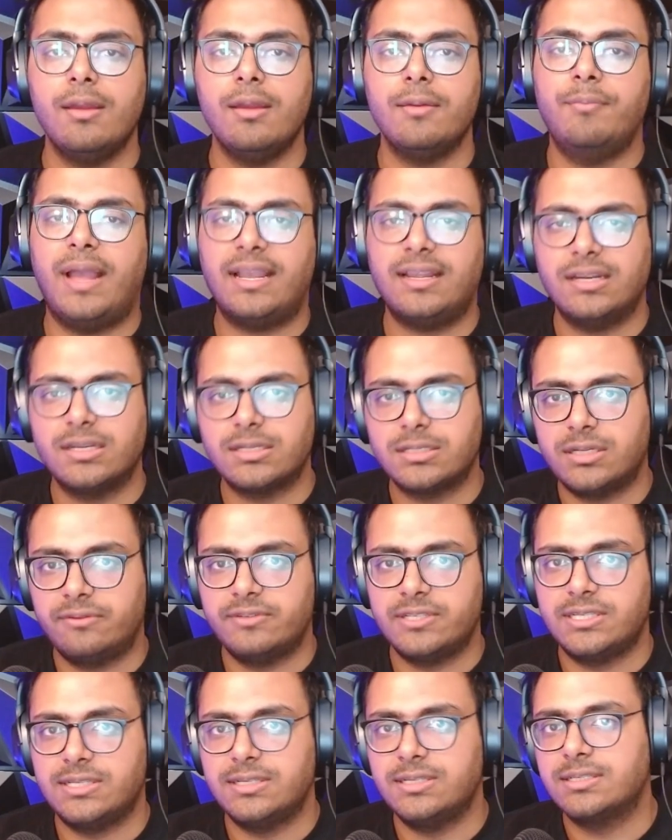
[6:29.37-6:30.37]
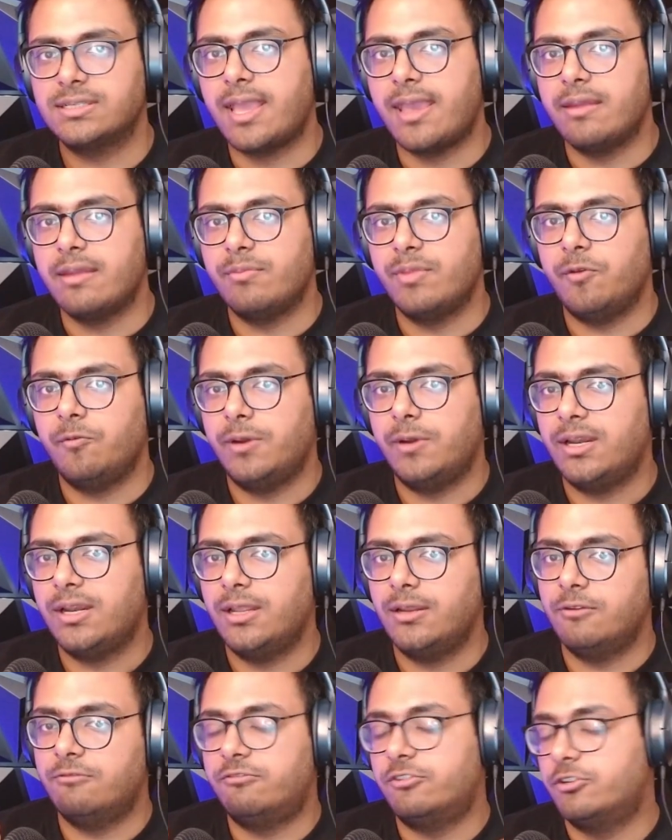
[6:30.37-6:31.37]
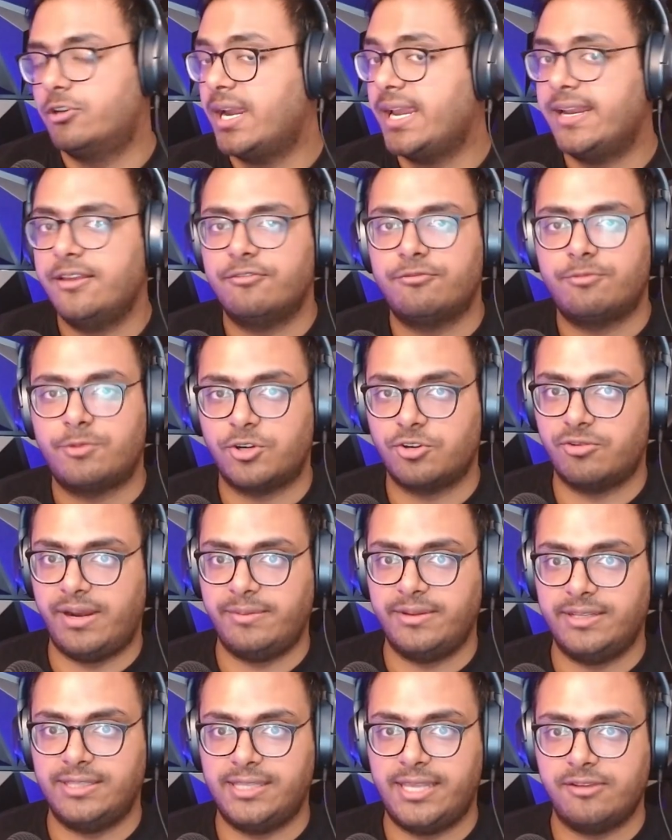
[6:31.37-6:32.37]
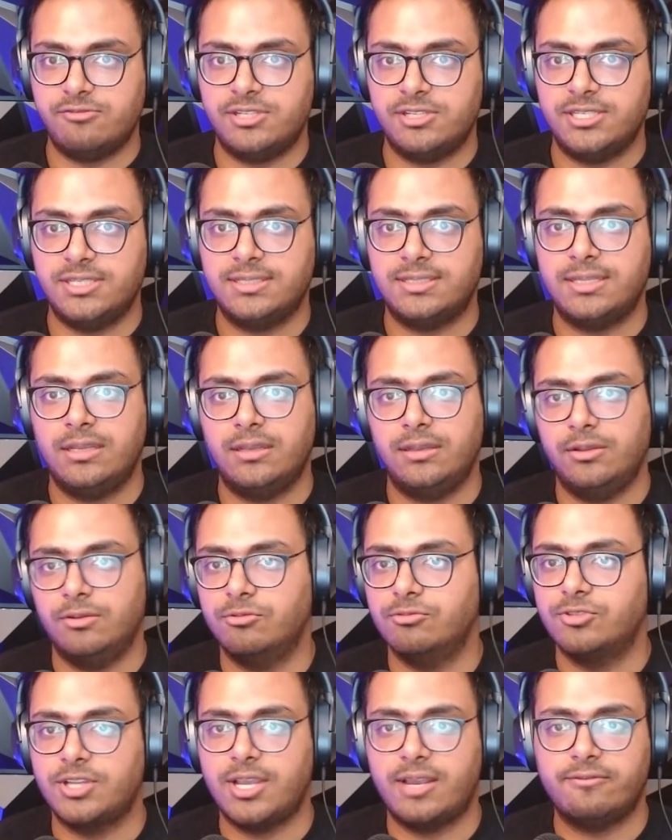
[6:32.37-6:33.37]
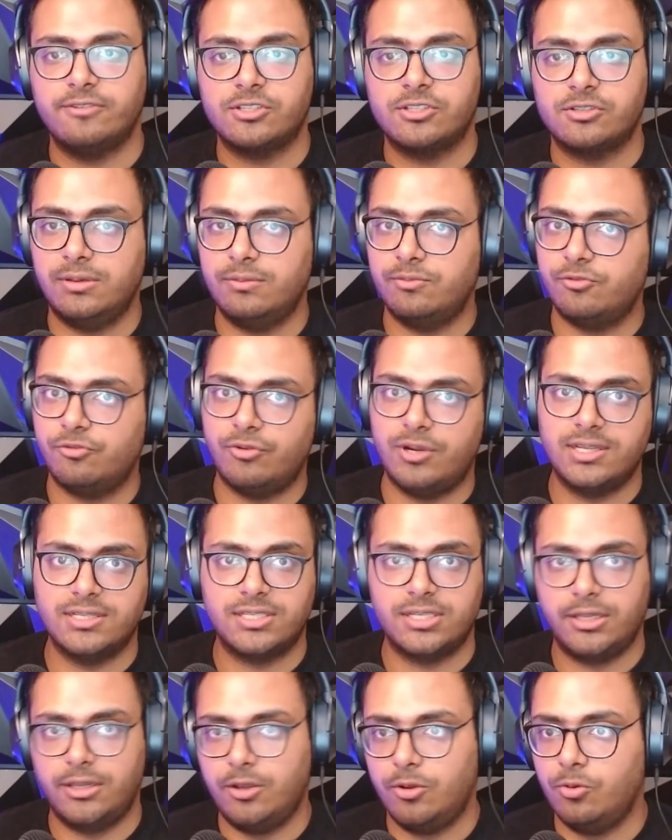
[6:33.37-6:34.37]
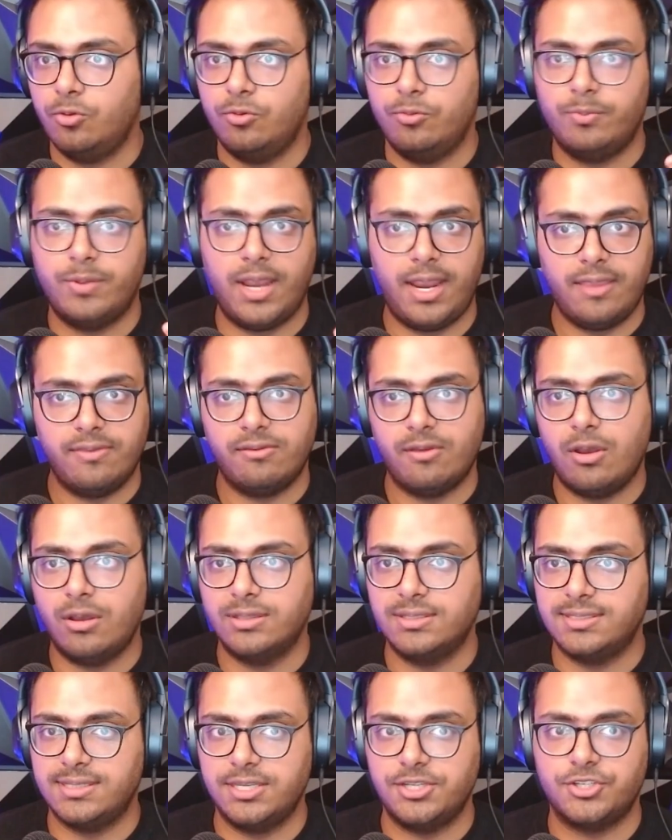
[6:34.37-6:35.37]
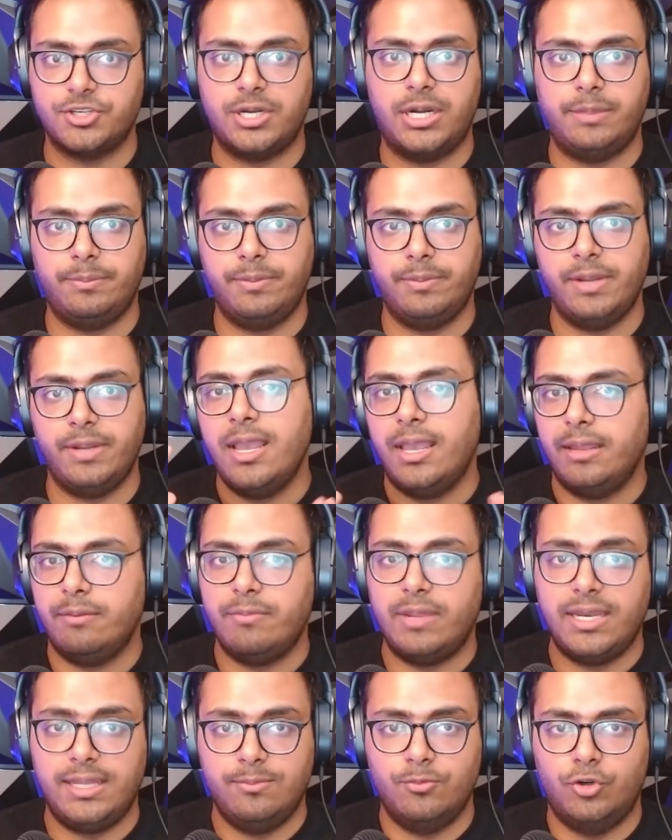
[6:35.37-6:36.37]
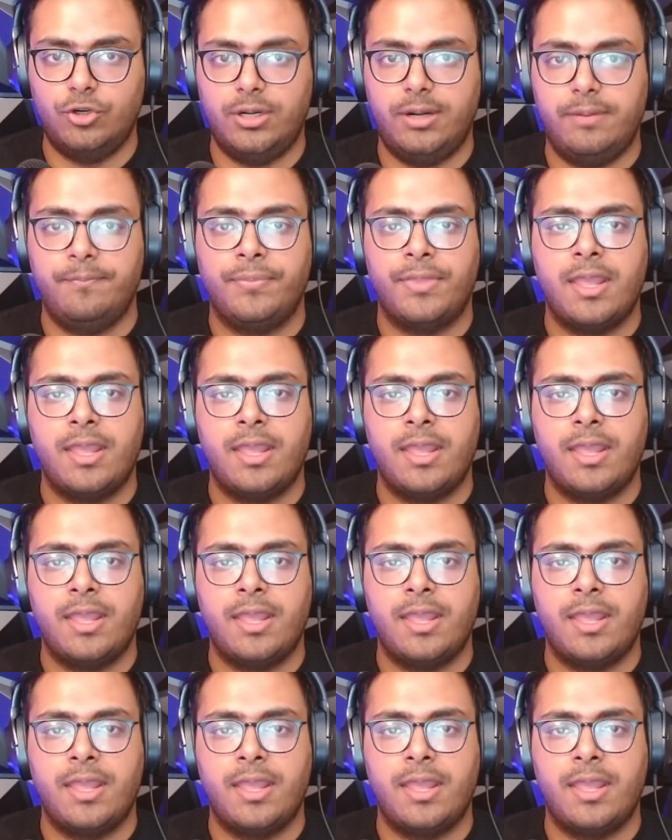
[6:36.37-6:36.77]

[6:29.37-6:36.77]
Backend services can be written in a variety of programming languages, JavaScript, Rust, Go, Python, C#, and many more.